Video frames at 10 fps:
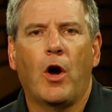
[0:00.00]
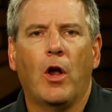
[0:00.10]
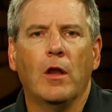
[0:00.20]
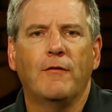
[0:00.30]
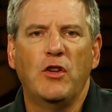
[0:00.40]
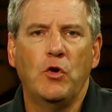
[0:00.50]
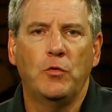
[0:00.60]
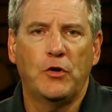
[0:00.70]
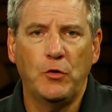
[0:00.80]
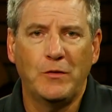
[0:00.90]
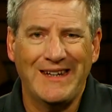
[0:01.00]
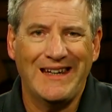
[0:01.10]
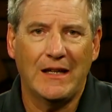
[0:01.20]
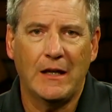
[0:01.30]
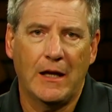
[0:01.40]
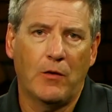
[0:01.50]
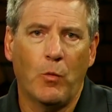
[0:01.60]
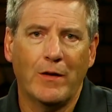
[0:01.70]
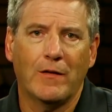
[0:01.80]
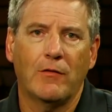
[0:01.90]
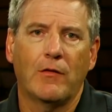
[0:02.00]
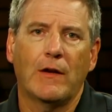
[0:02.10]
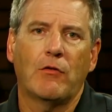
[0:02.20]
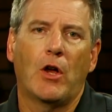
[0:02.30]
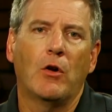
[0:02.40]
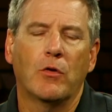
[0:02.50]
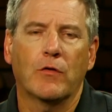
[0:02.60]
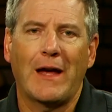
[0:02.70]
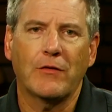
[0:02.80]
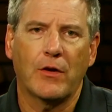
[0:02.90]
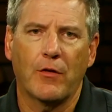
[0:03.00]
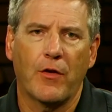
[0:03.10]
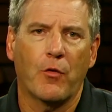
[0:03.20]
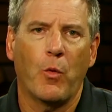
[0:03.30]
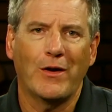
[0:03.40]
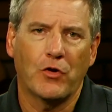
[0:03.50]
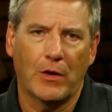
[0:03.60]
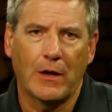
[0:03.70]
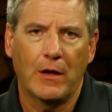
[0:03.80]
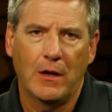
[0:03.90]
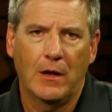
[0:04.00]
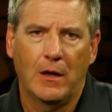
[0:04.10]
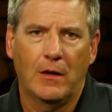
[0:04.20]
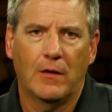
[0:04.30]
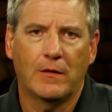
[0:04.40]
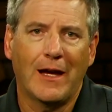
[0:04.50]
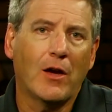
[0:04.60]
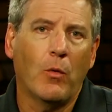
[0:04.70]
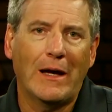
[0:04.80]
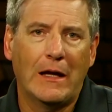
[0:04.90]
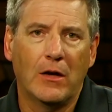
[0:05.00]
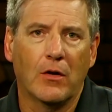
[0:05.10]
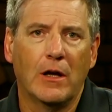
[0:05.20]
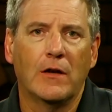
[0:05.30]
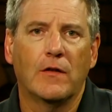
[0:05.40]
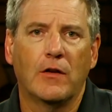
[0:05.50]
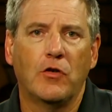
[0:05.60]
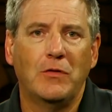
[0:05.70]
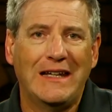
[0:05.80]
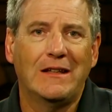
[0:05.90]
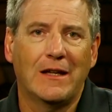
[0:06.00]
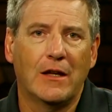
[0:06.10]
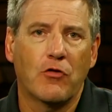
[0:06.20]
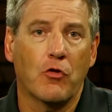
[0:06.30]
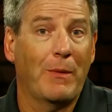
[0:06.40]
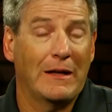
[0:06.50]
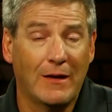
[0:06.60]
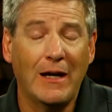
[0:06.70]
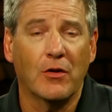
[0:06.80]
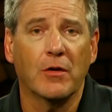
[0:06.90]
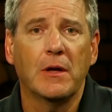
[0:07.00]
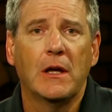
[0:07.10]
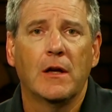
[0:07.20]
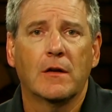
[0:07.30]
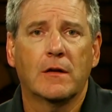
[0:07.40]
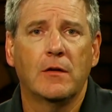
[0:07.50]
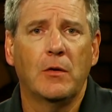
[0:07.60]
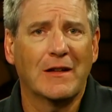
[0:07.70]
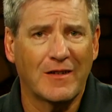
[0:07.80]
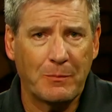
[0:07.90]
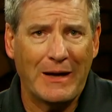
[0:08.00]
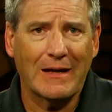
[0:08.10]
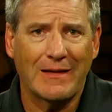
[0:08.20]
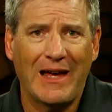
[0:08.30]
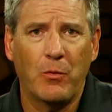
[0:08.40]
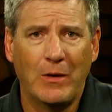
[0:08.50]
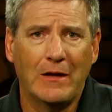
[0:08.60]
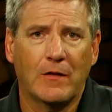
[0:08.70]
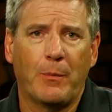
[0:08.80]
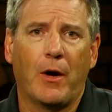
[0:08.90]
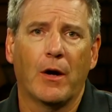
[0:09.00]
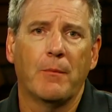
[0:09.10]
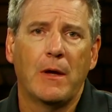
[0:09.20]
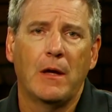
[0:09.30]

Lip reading: all of you 210 and 177 owners out there that are wondering, the takeaway here is that you need to get your maintainer to inspect that wing spar.